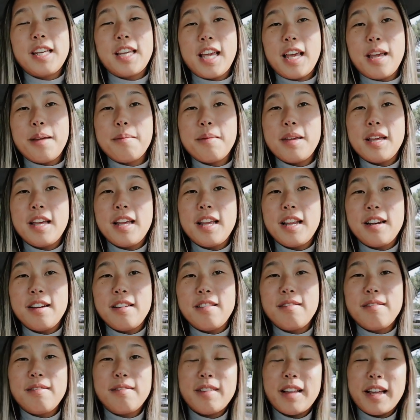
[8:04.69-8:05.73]
came
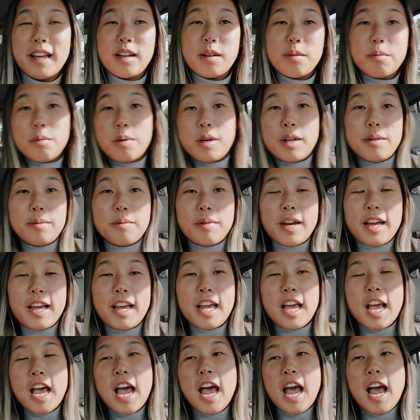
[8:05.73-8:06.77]
in like one way